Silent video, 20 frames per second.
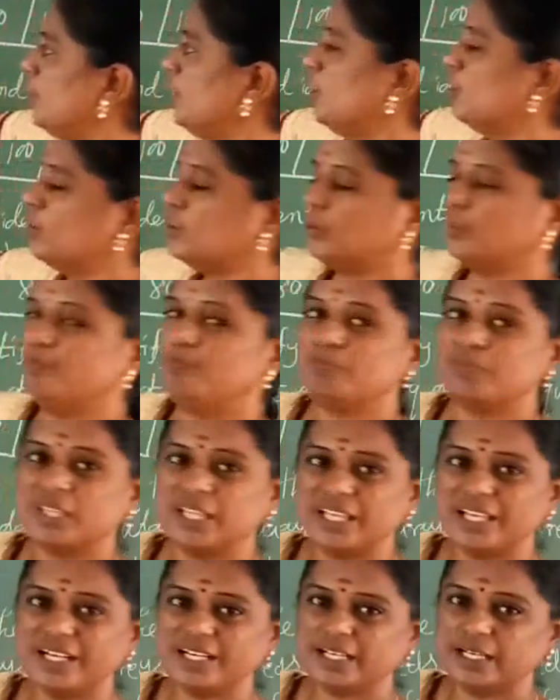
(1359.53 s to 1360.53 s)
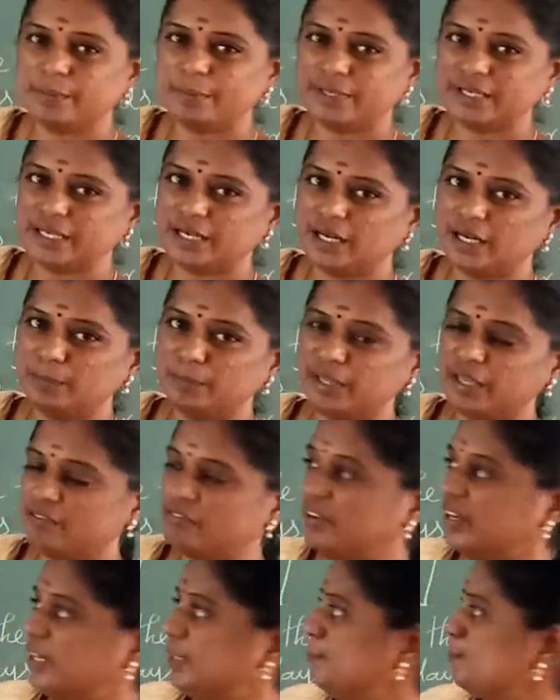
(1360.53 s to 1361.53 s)
below. Here table column
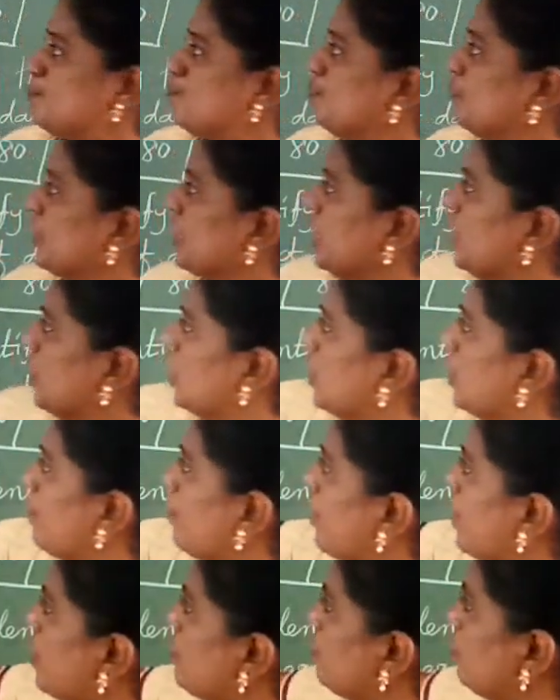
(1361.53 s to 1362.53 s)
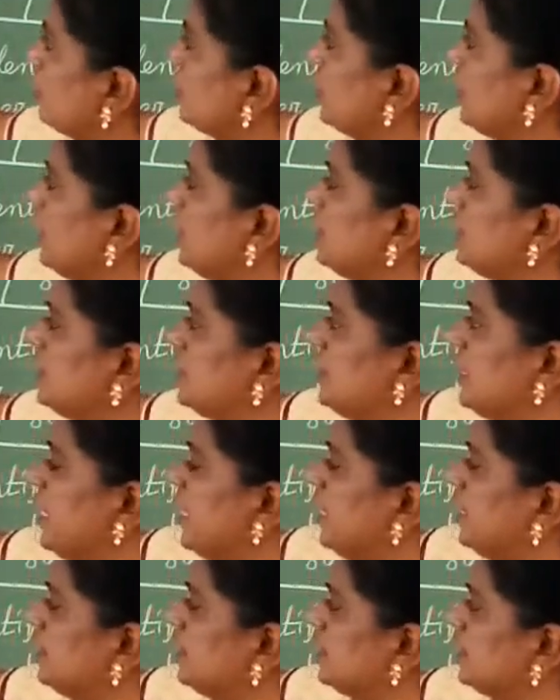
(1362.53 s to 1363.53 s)
given. Number of workers
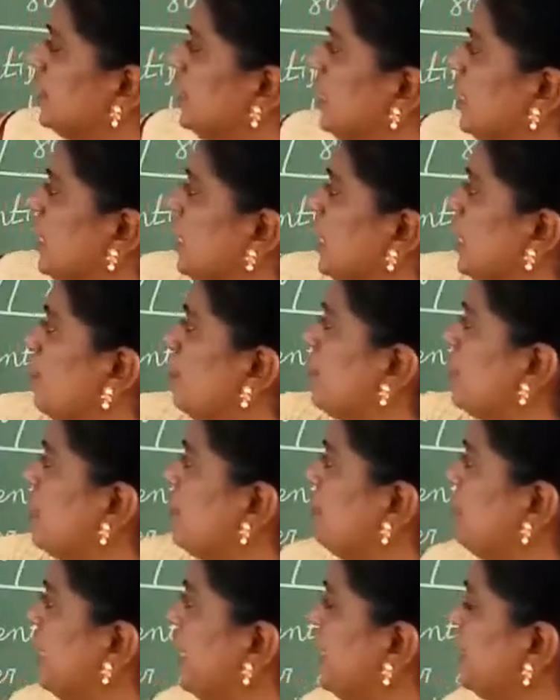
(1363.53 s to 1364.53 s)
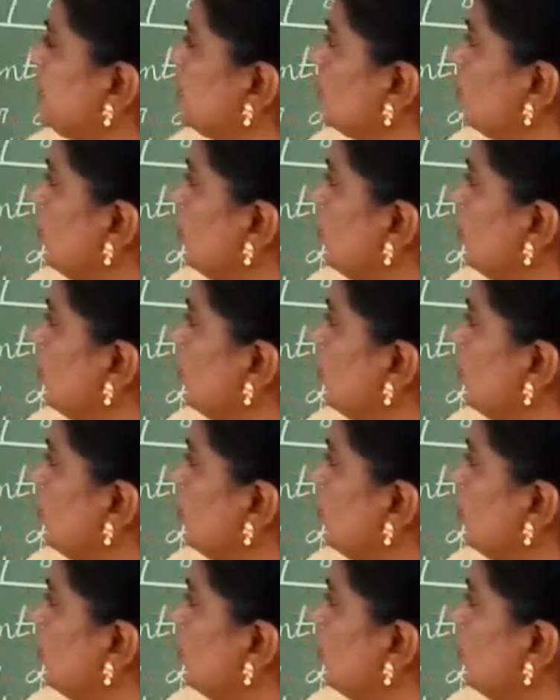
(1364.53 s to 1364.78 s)
x, number of days